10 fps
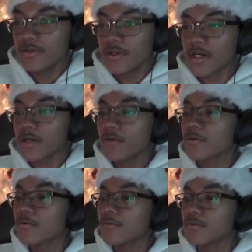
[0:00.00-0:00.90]
How
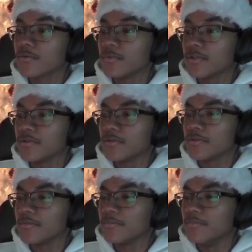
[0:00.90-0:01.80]
old will
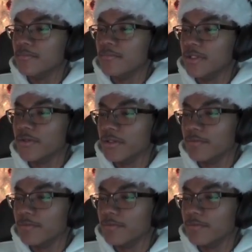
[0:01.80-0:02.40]
Mary